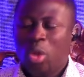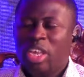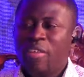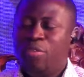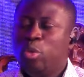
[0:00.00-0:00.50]

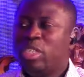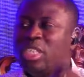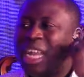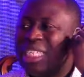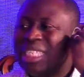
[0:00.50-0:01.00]
if you
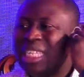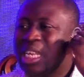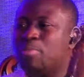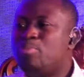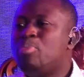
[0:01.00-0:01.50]
start
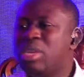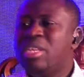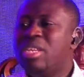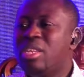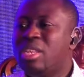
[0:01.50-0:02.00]

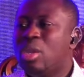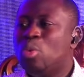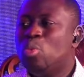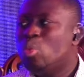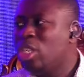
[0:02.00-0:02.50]
sleeping
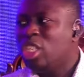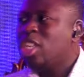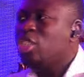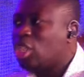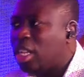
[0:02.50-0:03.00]
with
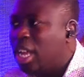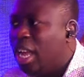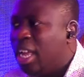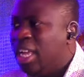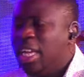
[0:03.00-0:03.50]
each other,
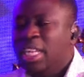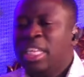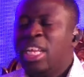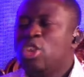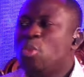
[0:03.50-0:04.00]

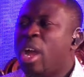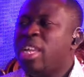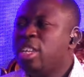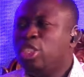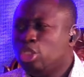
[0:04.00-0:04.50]
then you are
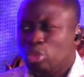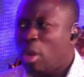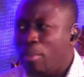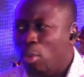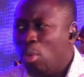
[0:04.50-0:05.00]
in
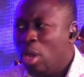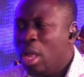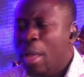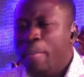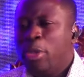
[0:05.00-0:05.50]
trouble
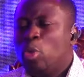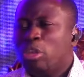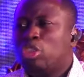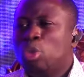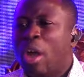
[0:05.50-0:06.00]

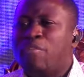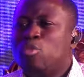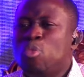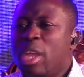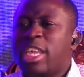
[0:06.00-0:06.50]
because you have
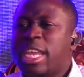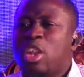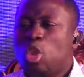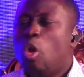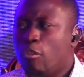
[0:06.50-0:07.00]
waking
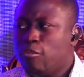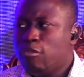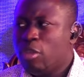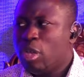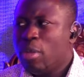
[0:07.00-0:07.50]
love
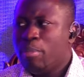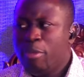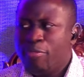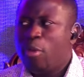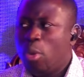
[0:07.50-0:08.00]

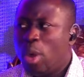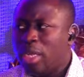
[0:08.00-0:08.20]
before what?